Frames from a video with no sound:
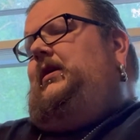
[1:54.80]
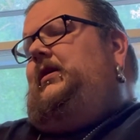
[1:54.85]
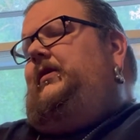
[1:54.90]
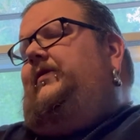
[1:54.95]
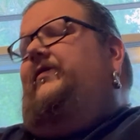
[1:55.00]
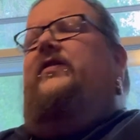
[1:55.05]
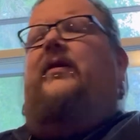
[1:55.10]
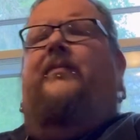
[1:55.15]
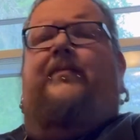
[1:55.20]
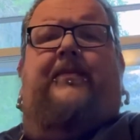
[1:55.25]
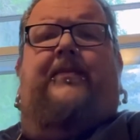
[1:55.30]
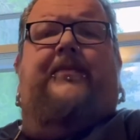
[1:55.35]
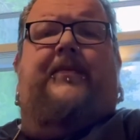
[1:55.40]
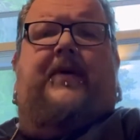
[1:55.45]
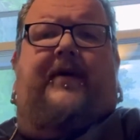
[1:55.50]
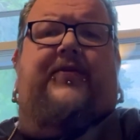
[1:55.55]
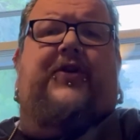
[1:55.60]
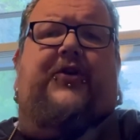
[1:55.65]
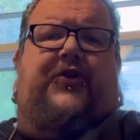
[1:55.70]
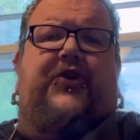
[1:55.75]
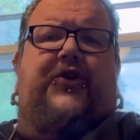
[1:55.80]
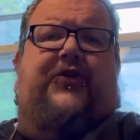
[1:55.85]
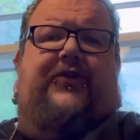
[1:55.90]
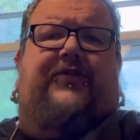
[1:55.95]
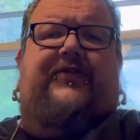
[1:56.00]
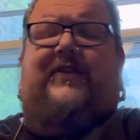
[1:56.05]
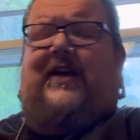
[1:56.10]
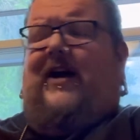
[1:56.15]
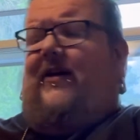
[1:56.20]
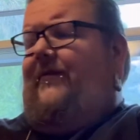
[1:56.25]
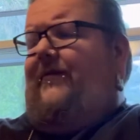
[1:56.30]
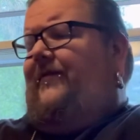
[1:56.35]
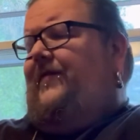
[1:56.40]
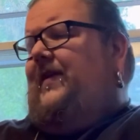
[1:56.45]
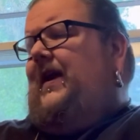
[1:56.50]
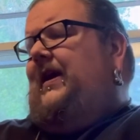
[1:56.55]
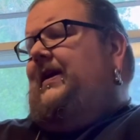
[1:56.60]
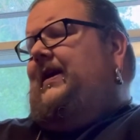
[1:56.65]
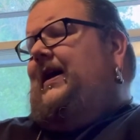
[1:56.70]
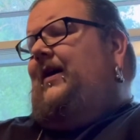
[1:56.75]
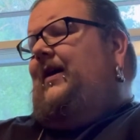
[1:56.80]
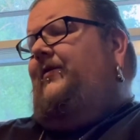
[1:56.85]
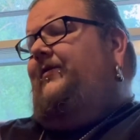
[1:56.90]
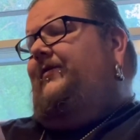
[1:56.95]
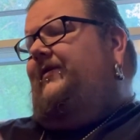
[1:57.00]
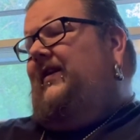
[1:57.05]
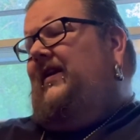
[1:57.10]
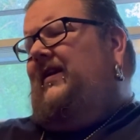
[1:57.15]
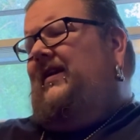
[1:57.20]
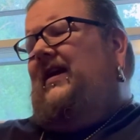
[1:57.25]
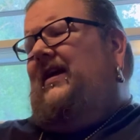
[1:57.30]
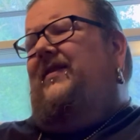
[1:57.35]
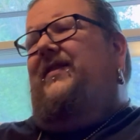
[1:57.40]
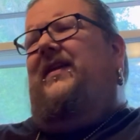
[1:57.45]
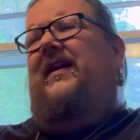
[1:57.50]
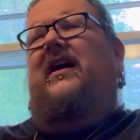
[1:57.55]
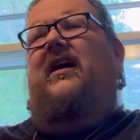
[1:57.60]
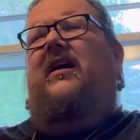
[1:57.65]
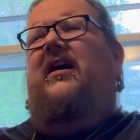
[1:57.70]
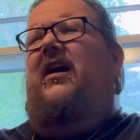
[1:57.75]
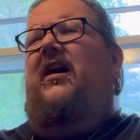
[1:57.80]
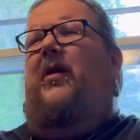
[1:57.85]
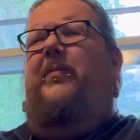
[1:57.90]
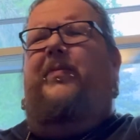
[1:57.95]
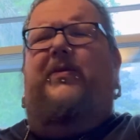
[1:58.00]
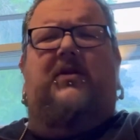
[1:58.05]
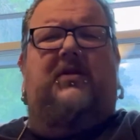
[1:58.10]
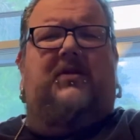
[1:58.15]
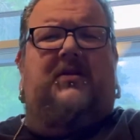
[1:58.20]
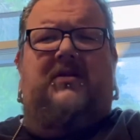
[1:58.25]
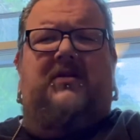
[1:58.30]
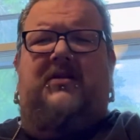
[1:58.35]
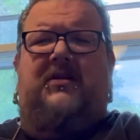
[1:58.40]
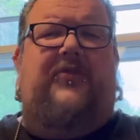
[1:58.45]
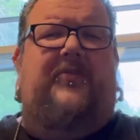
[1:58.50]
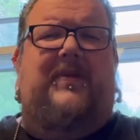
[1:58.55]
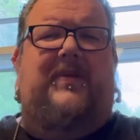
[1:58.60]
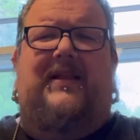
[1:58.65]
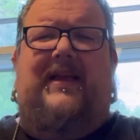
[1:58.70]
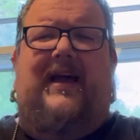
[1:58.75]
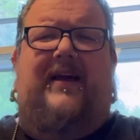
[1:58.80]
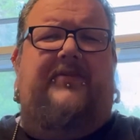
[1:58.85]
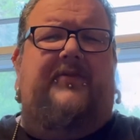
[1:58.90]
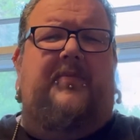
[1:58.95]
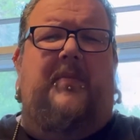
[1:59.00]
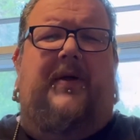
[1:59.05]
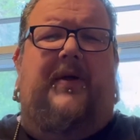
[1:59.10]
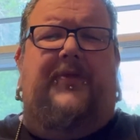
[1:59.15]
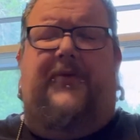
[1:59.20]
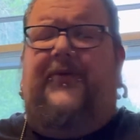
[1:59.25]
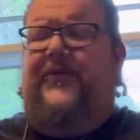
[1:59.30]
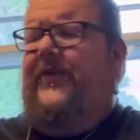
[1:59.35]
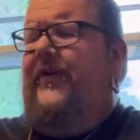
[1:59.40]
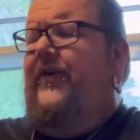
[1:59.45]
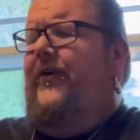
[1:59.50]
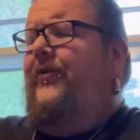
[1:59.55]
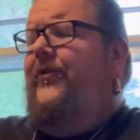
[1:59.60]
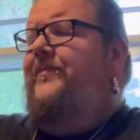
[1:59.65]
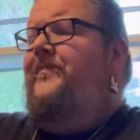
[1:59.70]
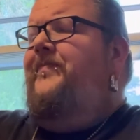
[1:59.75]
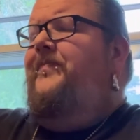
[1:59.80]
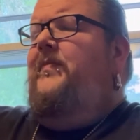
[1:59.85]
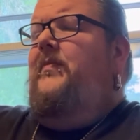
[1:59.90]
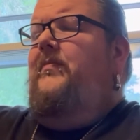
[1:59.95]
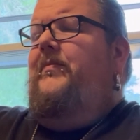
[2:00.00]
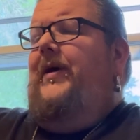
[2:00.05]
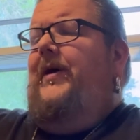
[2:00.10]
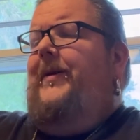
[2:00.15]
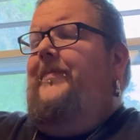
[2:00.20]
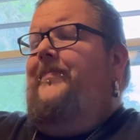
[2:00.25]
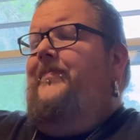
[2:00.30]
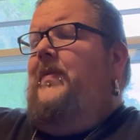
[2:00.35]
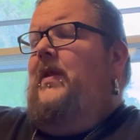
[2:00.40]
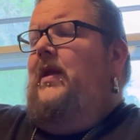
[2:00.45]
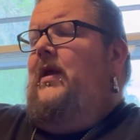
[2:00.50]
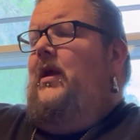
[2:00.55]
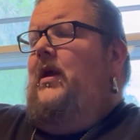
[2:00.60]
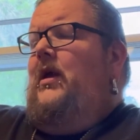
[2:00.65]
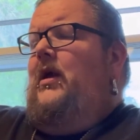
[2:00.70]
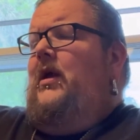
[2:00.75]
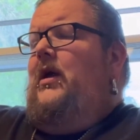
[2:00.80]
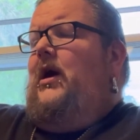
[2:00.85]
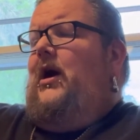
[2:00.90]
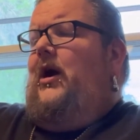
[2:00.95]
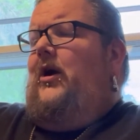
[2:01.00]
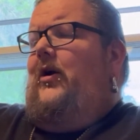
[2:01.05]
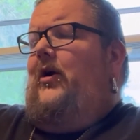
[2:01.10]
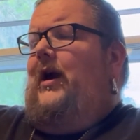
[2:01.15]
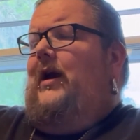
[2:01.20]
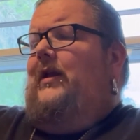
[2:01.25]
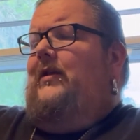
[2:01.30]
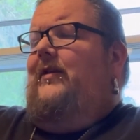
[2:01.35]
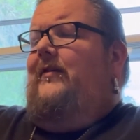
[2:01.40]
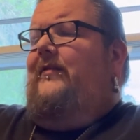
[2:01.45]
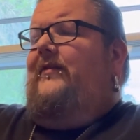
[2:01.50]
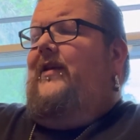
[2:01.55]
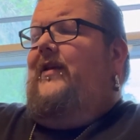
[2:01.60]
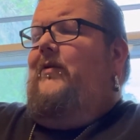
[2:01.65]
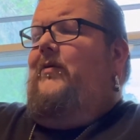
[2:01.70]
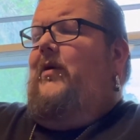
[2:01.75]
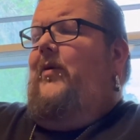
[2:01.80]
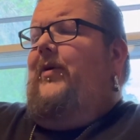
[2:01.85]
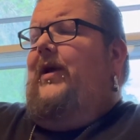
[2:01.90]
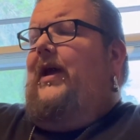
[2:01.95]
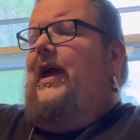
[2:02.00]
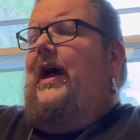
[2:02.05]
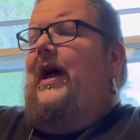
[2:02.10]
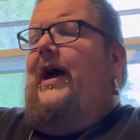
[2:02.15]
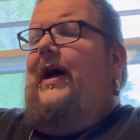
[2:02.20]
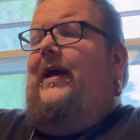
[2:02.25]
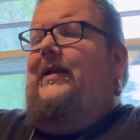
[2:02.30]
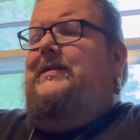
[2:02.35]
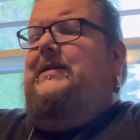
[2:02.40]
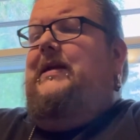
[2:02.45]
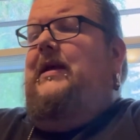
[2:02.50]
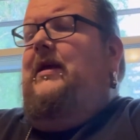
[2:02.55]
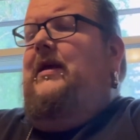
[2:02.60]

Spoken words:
Some of their new stuff they announced, and I think a couple from the last month or two, but all right, let's see what we got.